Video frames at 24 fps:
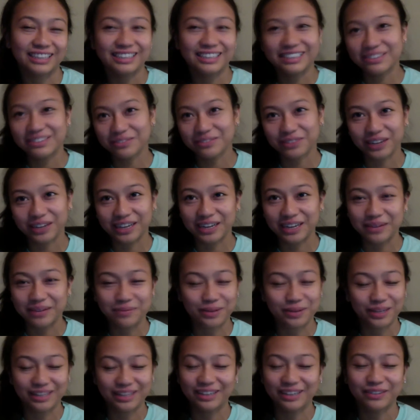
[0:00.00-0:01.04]
Is it Friday?
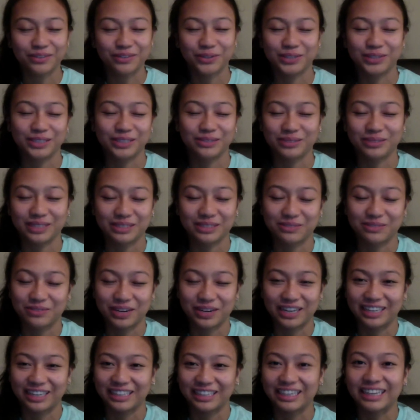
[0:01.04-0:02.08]
But of course it wasn't
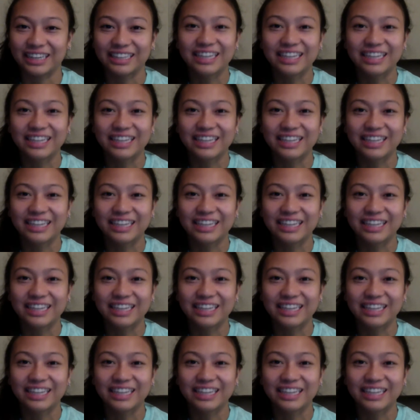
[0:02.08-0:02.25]
Friday yet.